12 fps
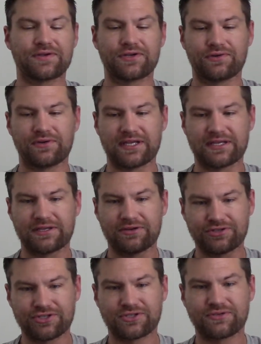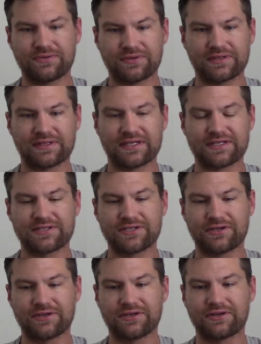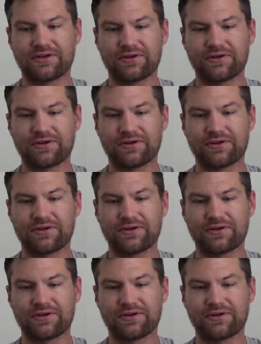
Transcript: You're like, you're, I guess you're, you know,